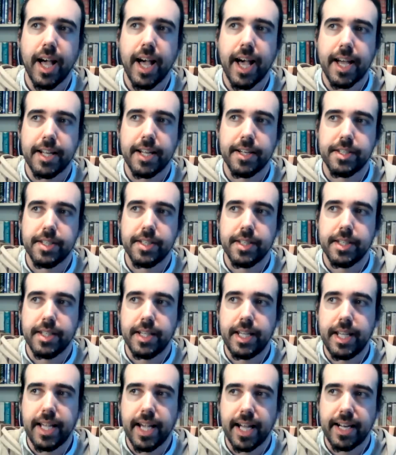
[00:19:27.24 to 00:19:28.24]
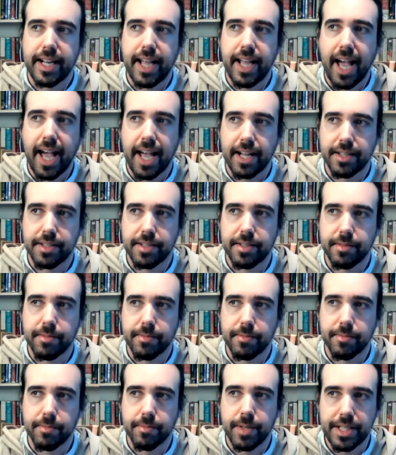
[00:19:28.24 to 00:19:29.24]
and he had had
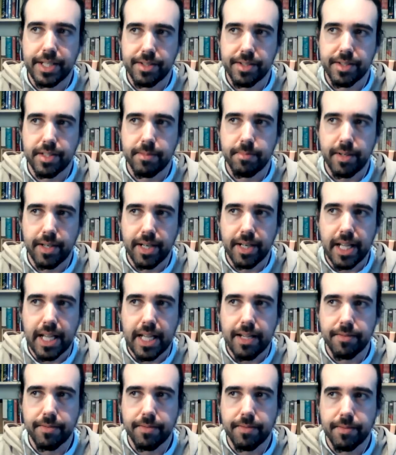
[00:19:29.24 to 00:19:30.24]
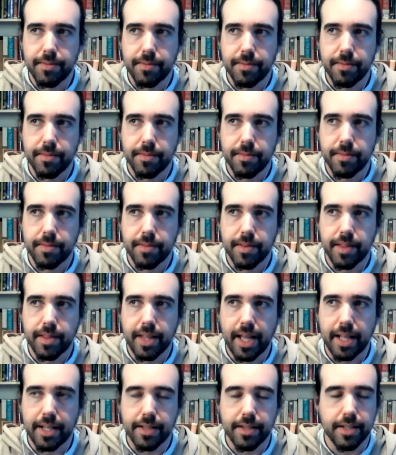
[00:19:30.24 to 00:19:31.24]
reason to believe
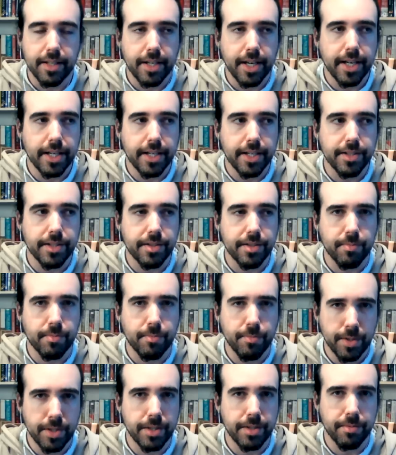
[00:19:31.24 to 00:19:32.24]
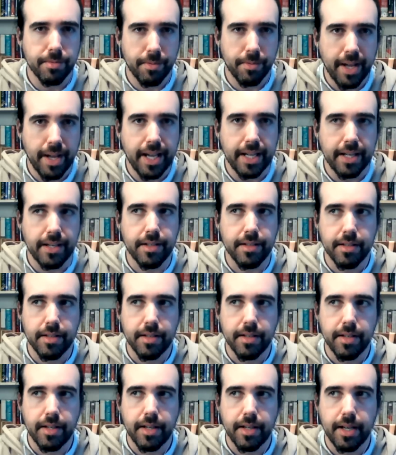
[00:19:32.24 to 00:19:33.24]
that the Gurkhas would
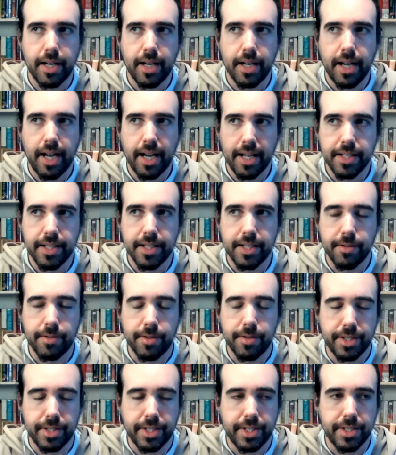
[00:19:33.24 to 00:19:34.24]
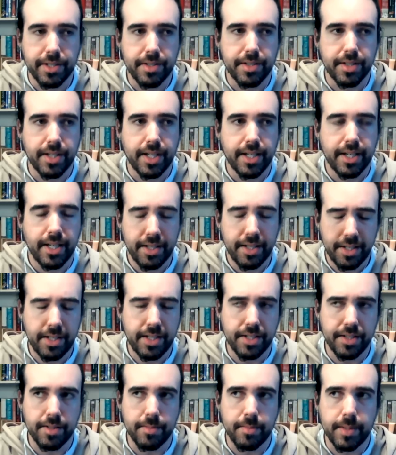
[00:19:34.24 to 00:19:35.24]
remain uh, under orders and
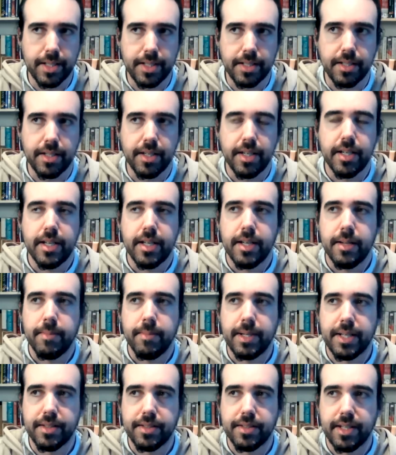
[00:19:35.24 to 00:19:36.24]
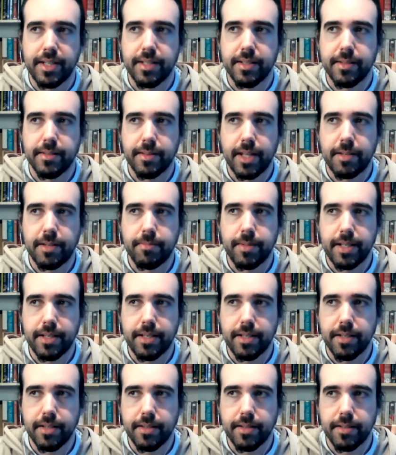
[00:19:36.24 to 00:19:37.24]
under discipline, because they'd,
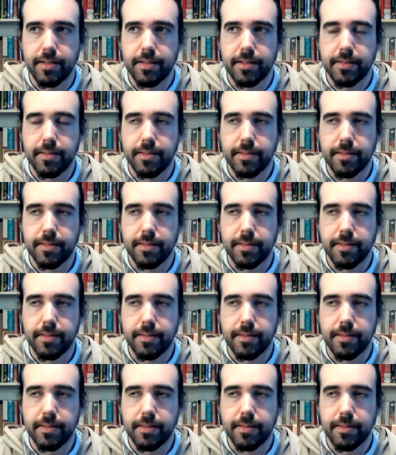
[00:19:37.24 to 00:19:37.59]
they'd been,